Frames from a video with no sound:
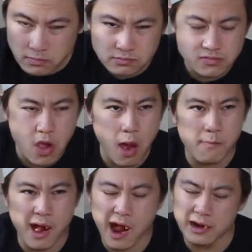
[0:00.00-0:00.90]
Not
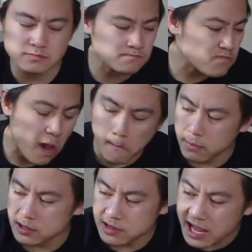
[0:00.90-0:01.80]
bad,
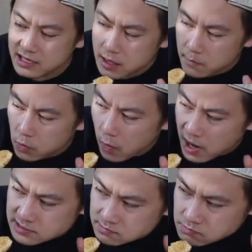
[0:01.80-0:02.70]
but like number
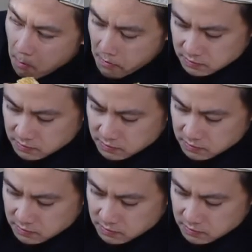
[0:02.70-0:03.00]
1,